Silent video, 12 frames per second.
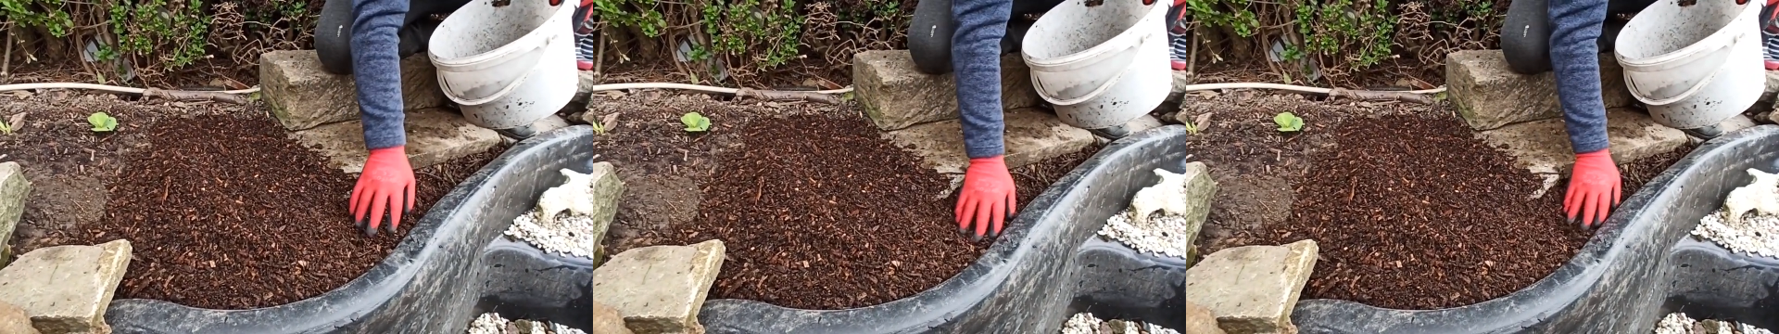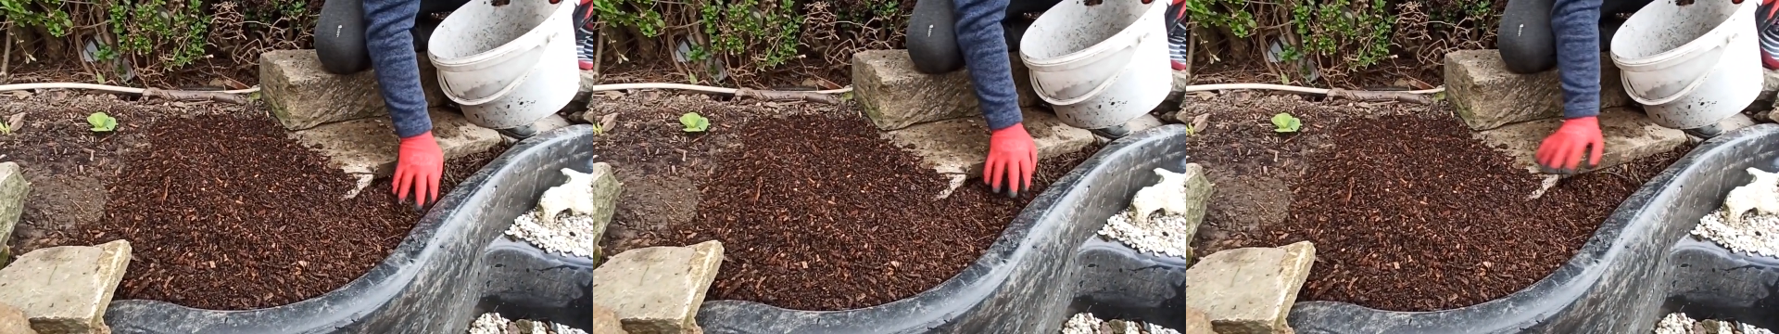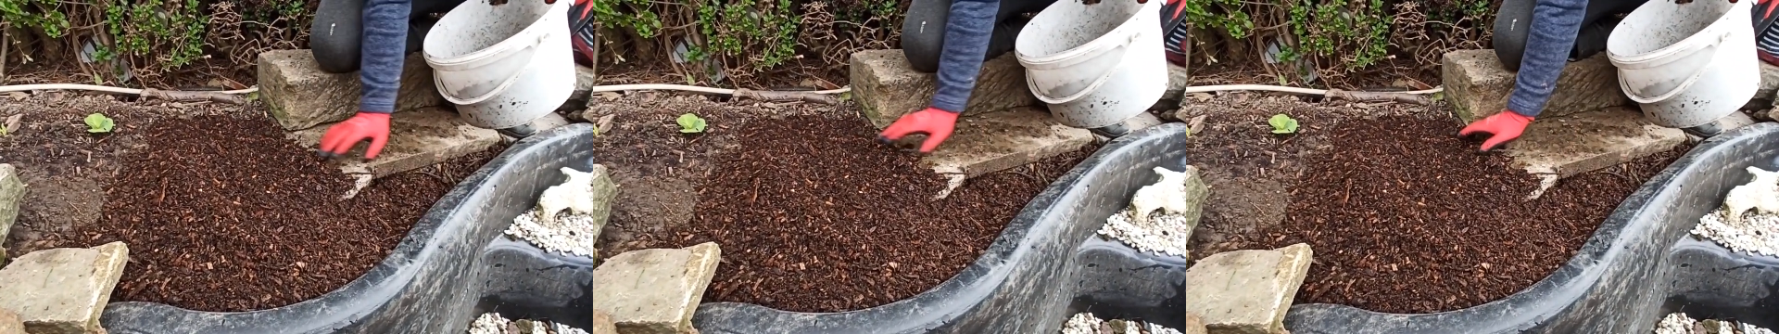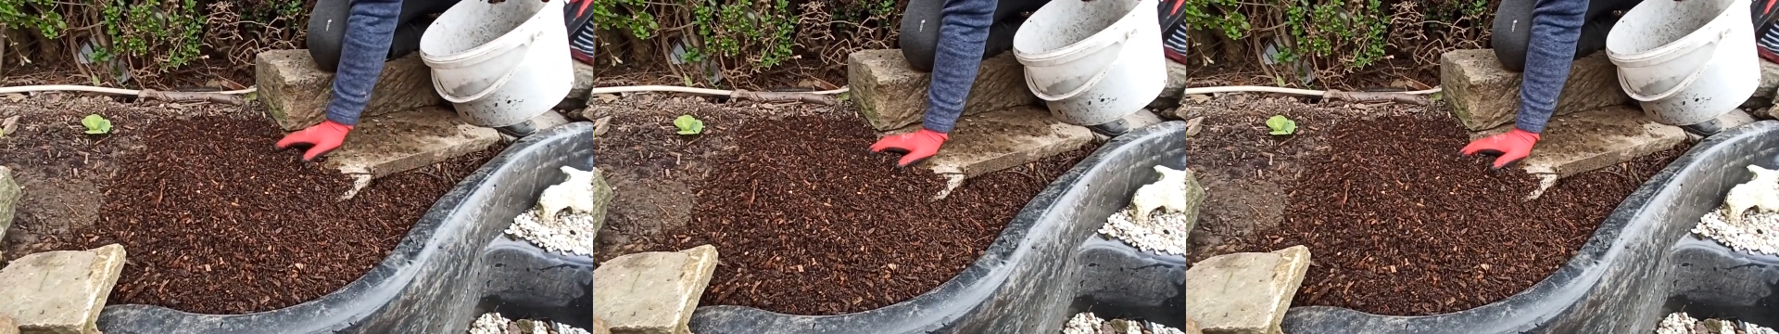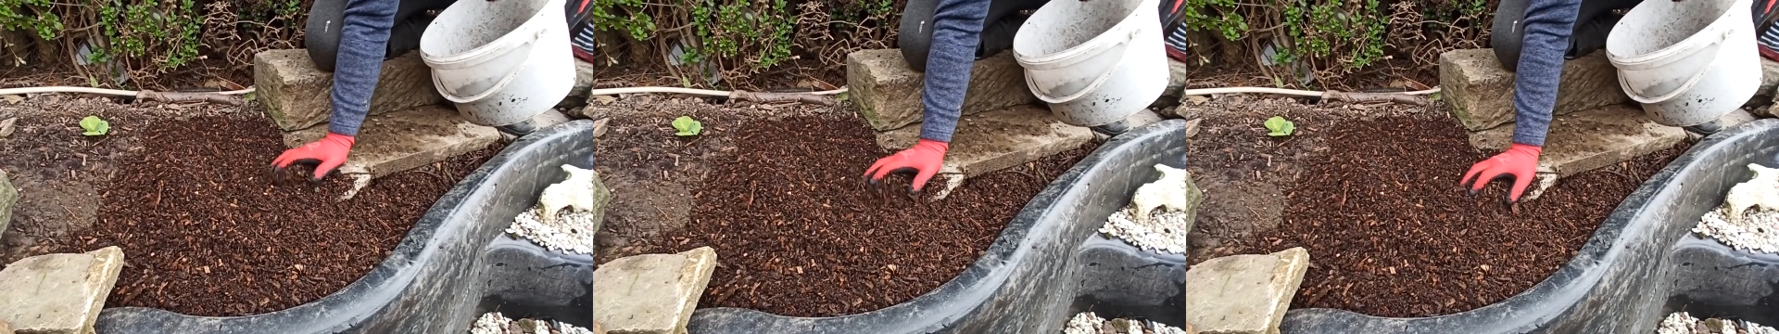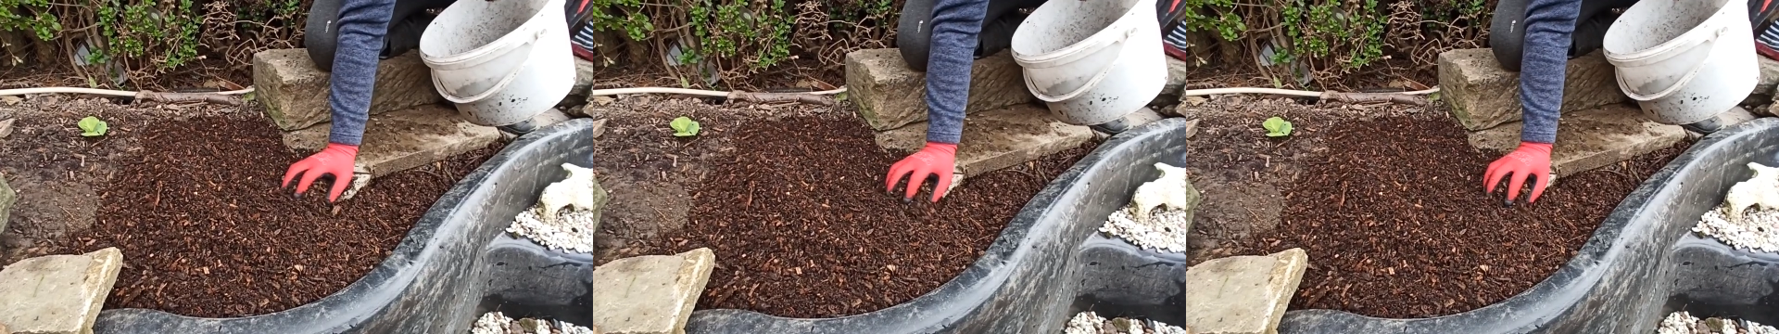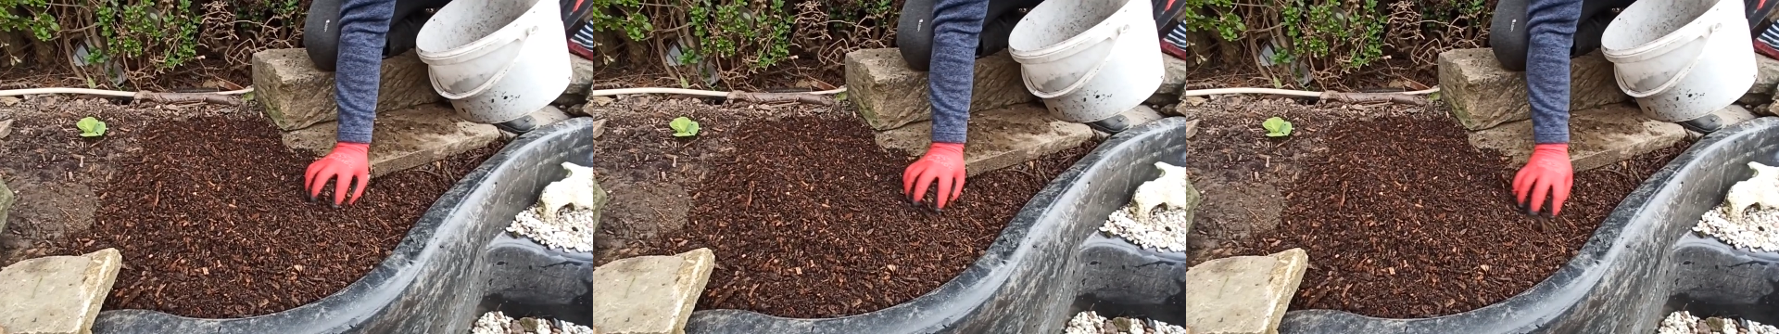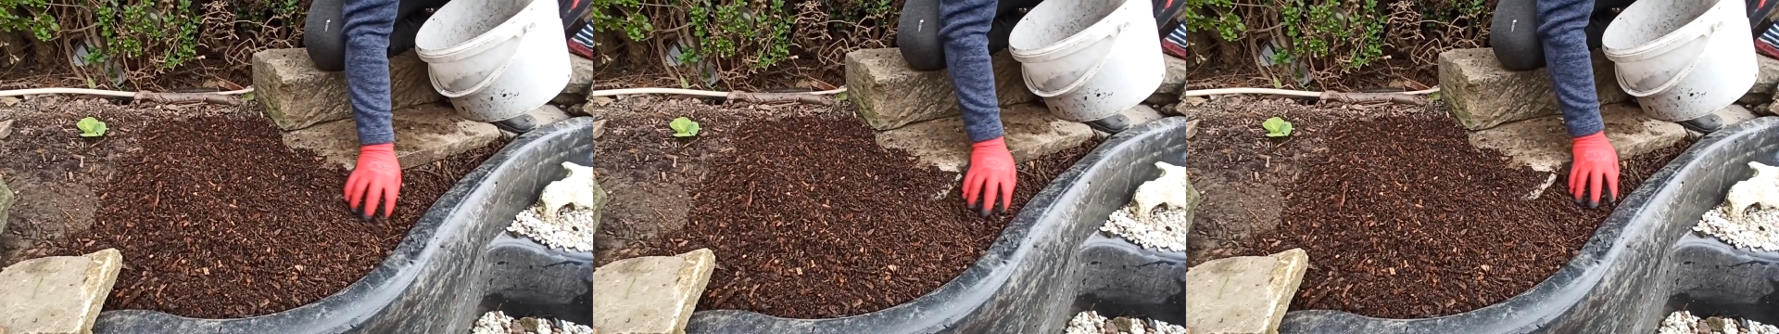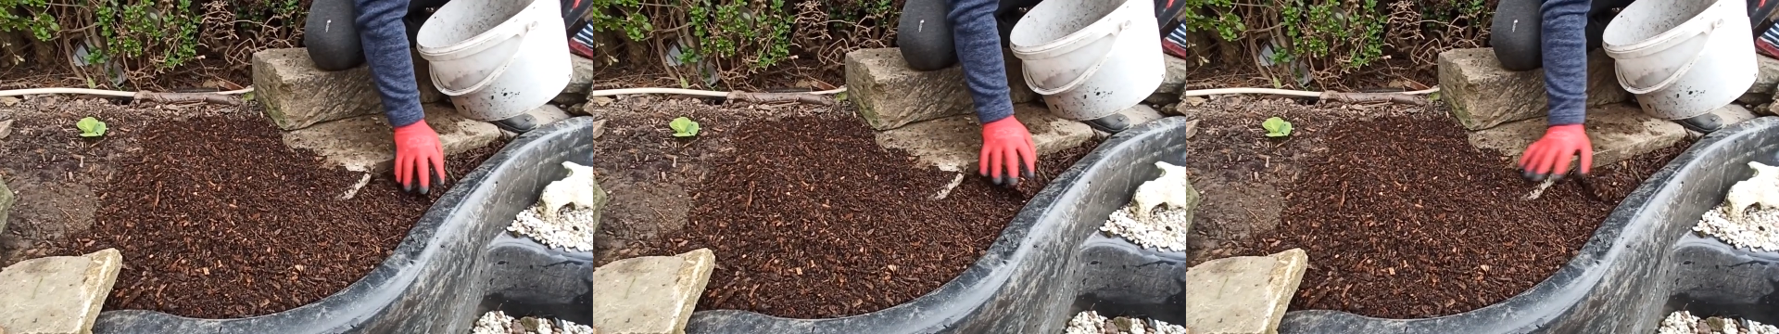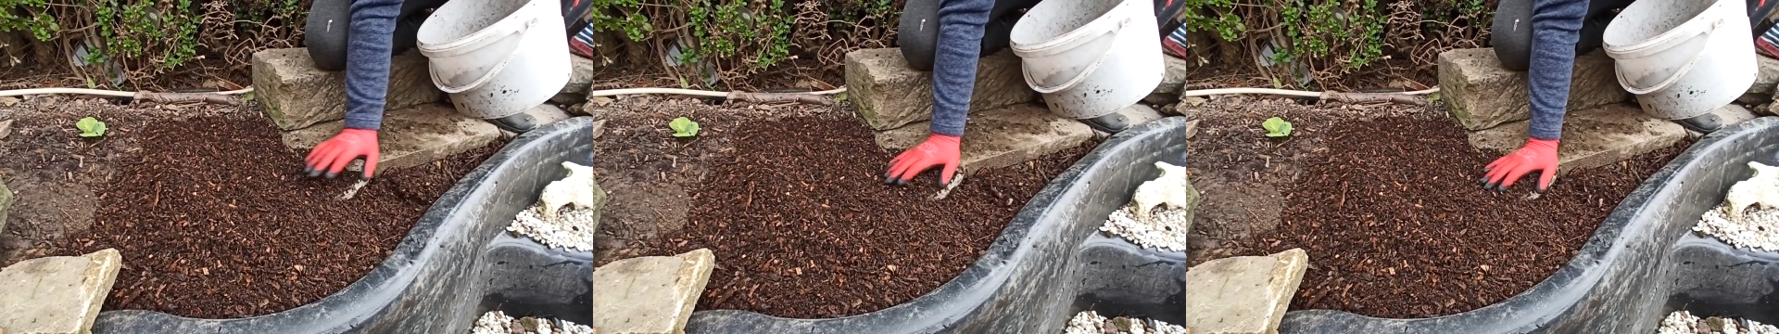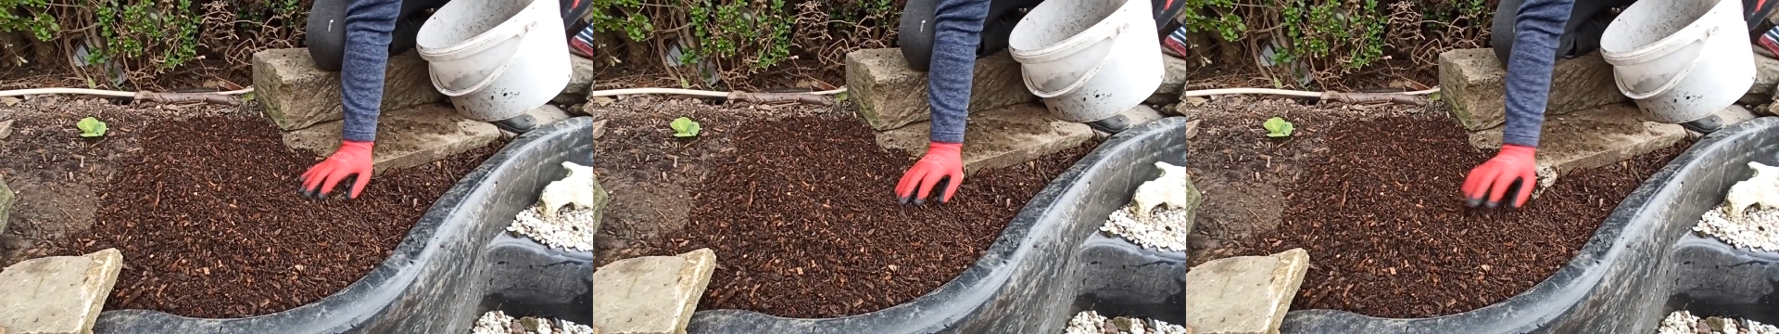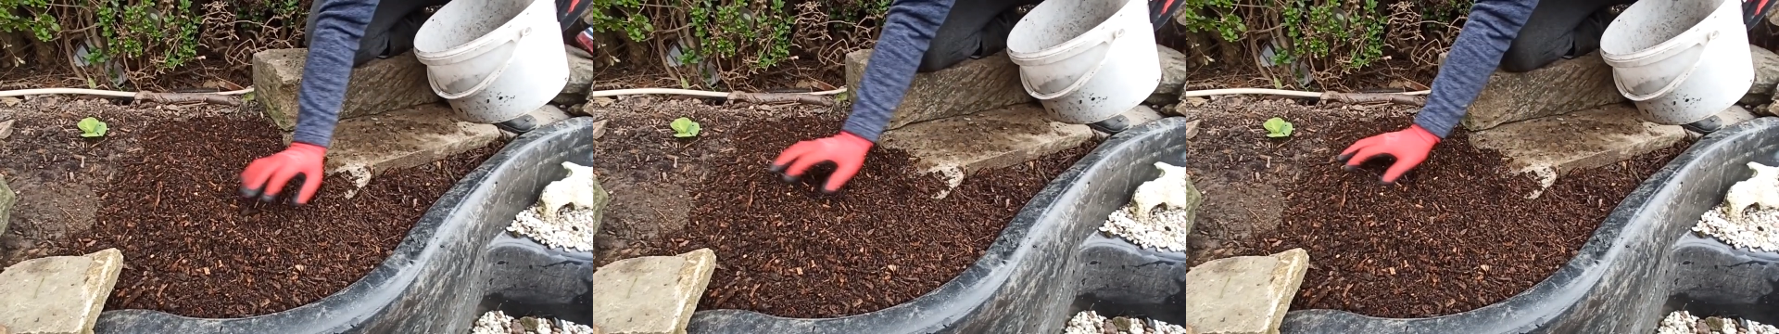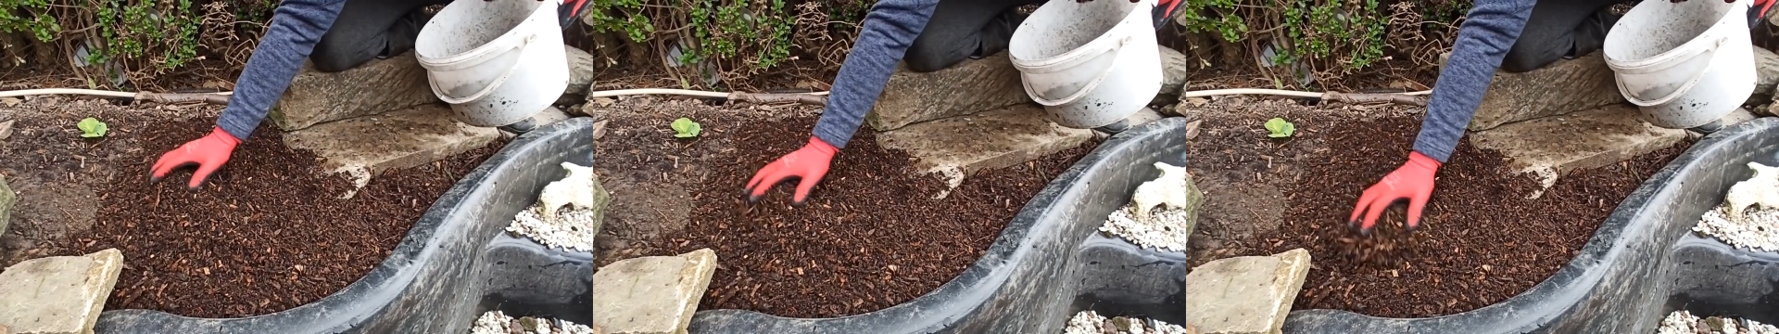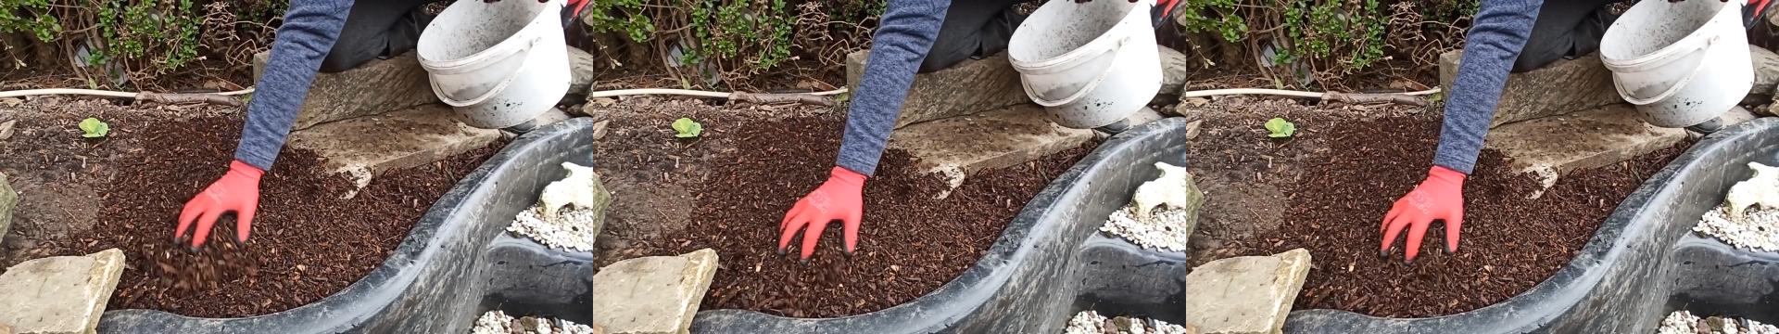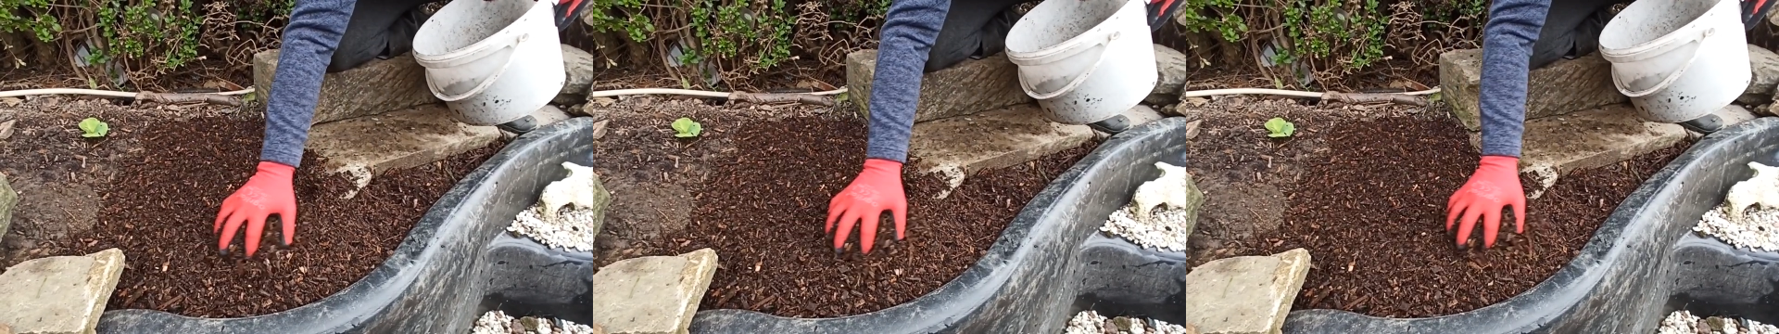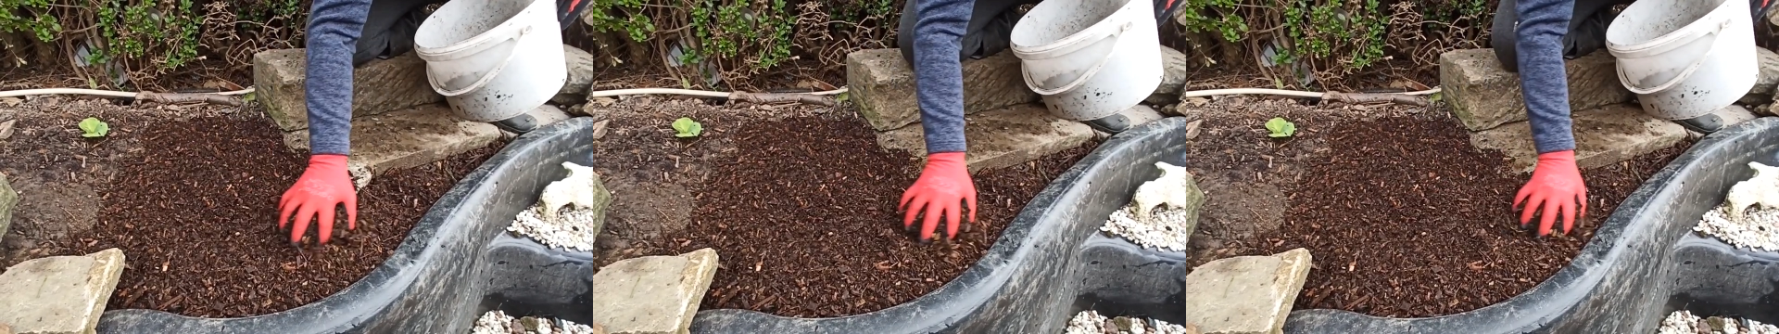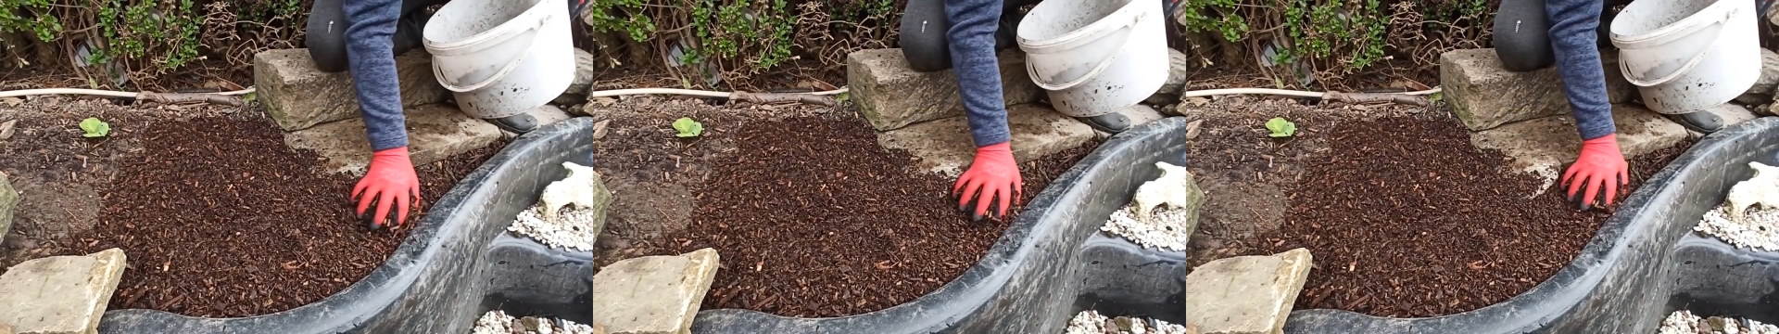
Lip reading: [unreadable: no face in view]